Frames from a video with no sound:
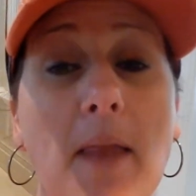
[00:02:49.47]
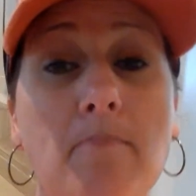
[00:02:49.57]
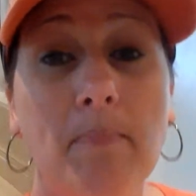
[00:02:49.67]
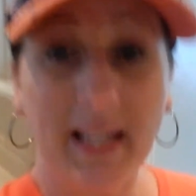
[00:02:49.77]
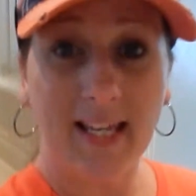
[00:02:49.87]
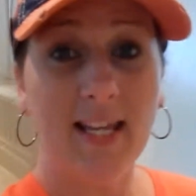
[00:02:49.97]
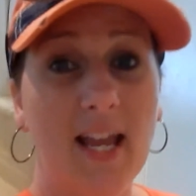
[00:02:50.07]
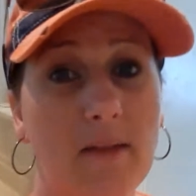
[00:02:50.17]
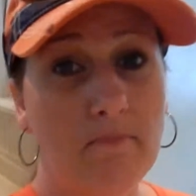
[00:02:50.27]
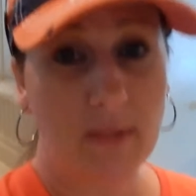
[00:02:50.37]
And Mickey
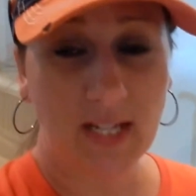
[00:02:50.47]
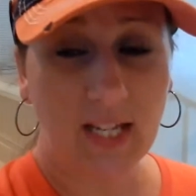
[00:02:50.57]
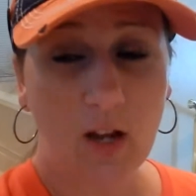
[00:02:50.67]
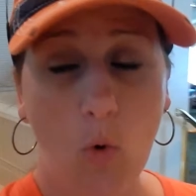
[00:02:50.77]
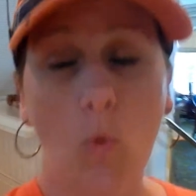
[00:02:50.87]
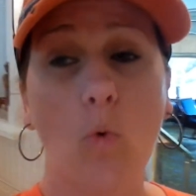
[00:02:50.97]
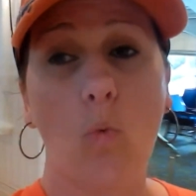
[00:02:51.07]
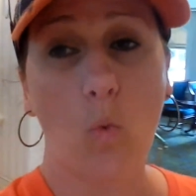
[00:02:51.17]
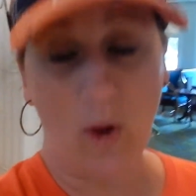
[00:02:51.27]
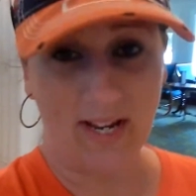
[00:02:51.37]
and Minnie
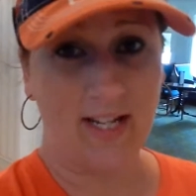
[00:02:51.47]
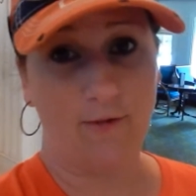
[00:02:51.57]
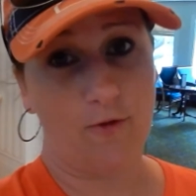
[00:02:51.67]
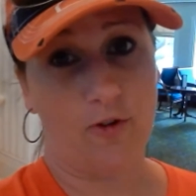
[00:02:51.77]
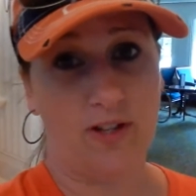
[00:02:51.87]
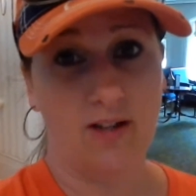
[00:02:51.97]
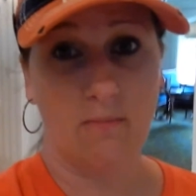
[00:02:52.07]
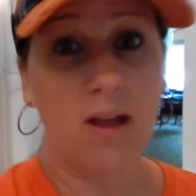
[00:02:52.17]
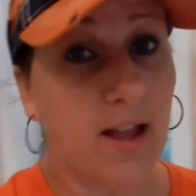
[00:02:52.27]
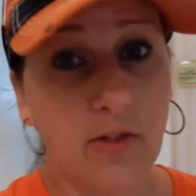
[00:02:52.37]
were waiting for
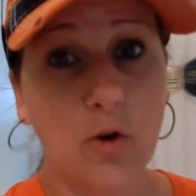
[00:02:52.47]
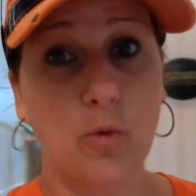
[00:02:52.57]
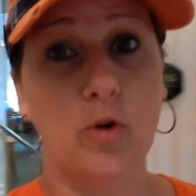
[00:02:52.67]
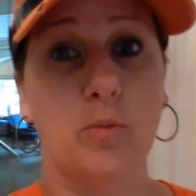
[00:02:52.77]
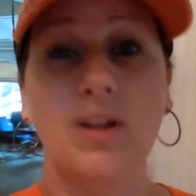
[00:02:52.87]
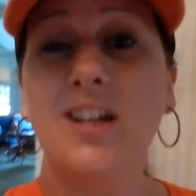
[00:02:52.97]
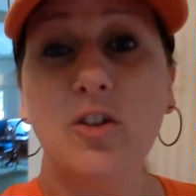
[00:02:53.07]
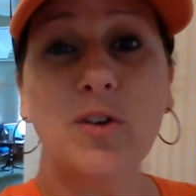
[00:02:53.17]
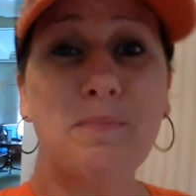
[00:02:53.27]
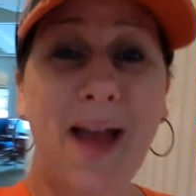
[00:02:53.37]
them in their room. Can
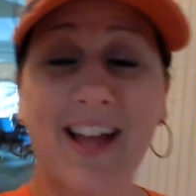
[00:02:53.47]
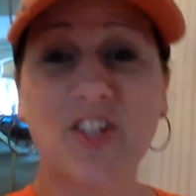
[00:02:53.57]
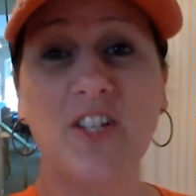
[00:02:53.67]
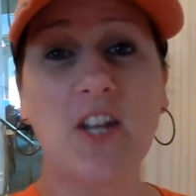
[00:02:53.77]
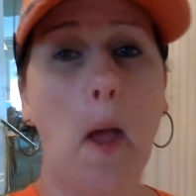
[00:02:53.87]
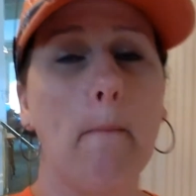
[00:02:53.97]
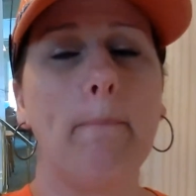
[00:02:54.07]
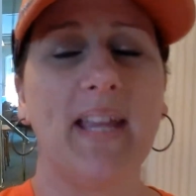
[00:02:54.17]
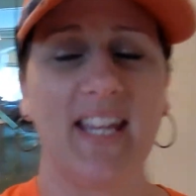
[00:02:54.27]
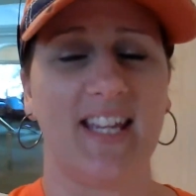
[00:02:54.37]
you imagine
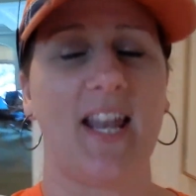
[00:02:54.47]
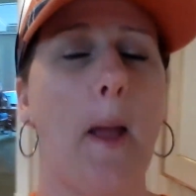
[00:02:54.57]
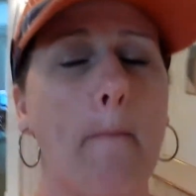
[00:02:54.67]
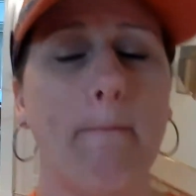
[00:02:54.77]
being